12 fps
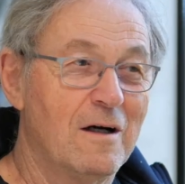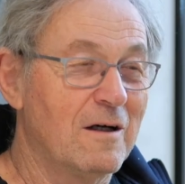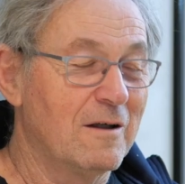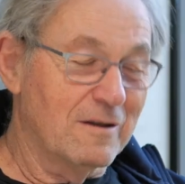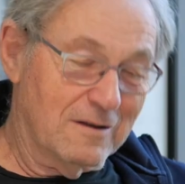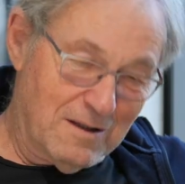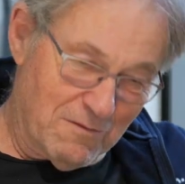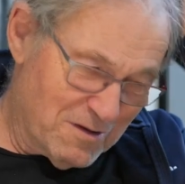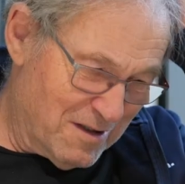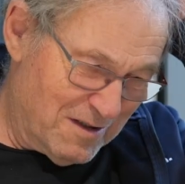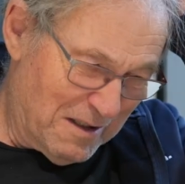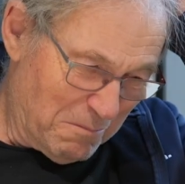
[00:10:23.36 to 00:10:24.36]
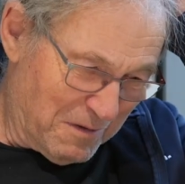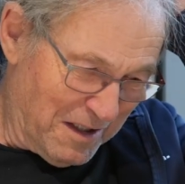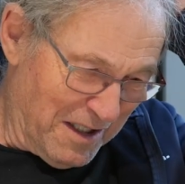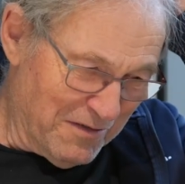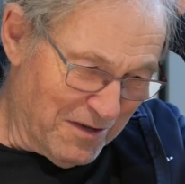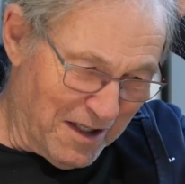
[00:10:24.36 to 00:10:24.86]
Oh, there was some
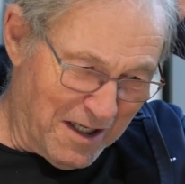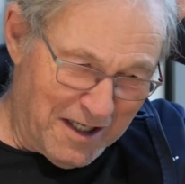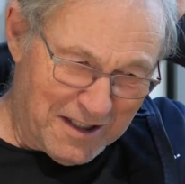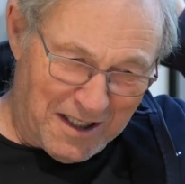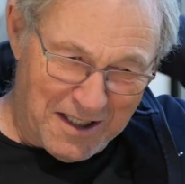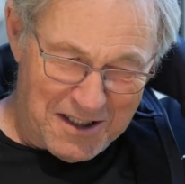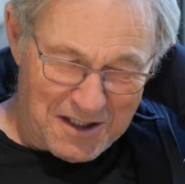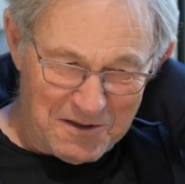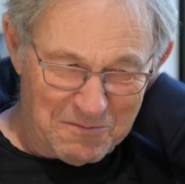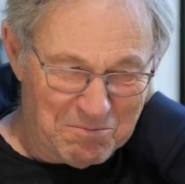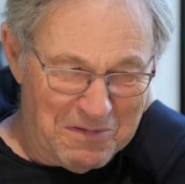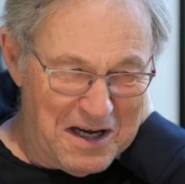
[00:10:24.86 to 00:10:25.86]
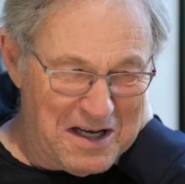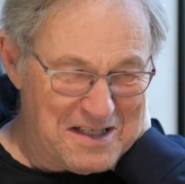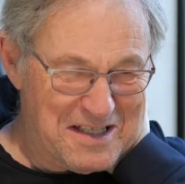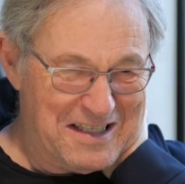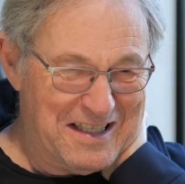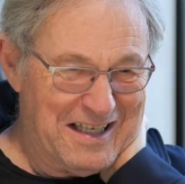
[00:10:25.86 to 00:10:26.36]
clever line I heard in
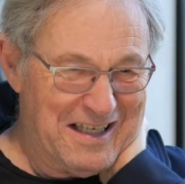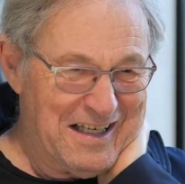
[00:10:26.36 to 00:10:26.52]
past.